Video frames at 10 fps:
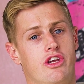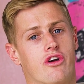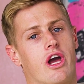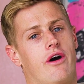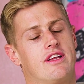you're
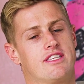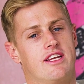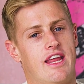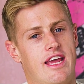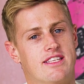going to
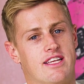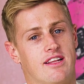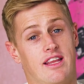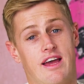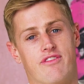need to
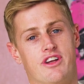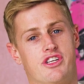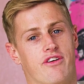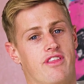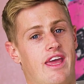leverage
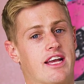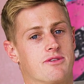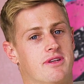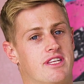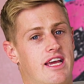off the
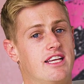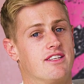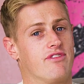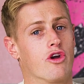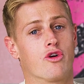expertise
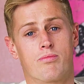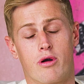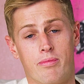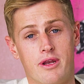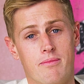of local
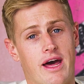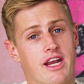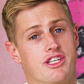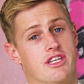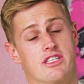property
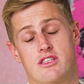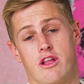managers,